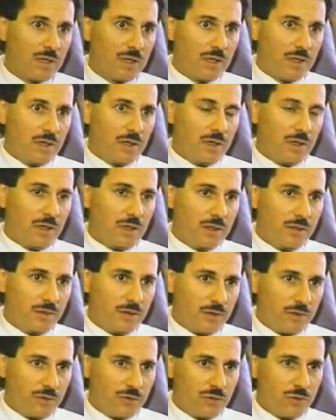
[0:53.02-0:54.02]

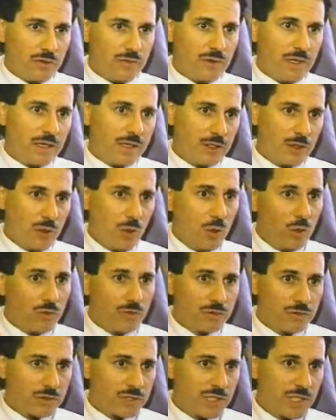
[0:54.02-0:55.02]
They're sort of like an
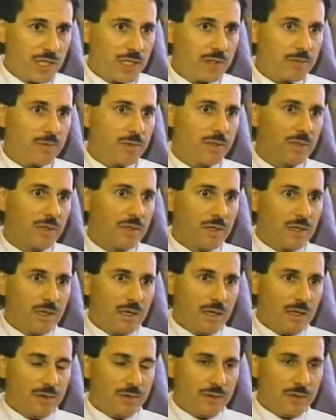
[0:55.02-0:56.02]
oval shape,
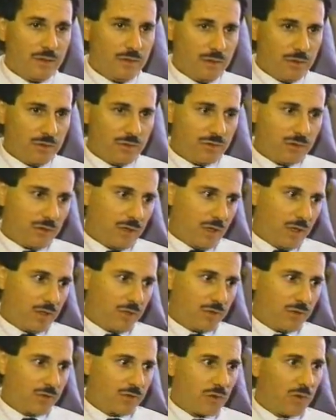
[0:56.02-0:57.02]
and there's
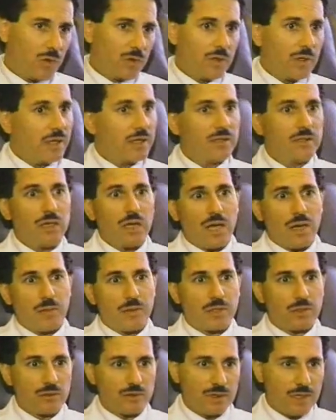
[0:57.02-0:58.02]
others called
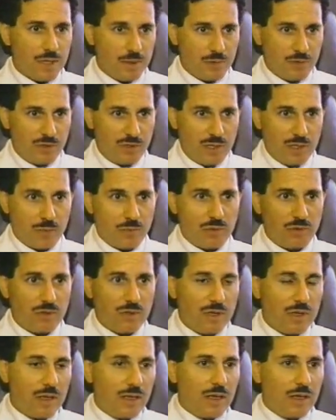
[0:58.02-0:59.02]
anatomical type shapes.
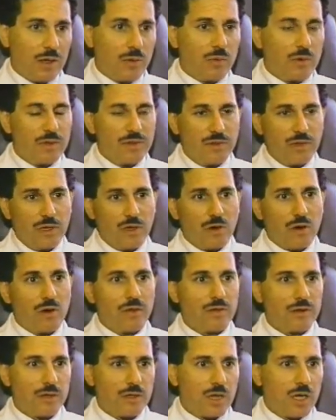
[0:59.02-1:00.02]
And what they are,
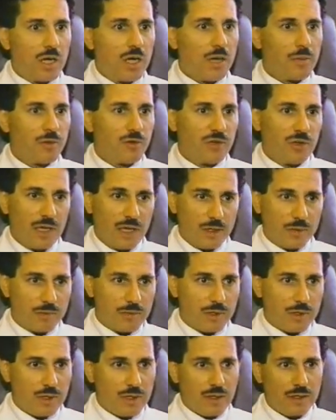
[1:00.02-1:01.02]
they're
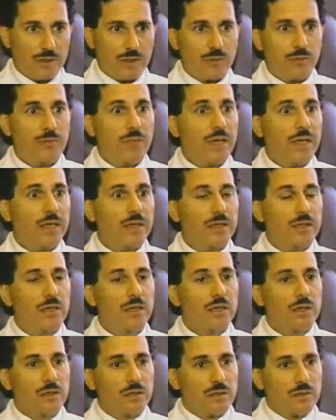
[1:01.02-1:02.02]
cup-shaped, and they're made
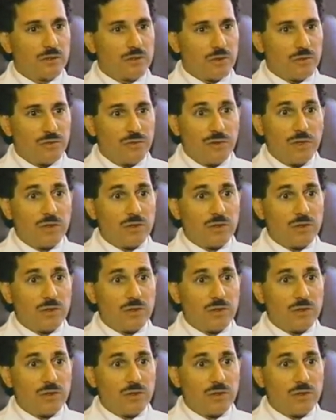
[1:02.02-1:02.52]
to fit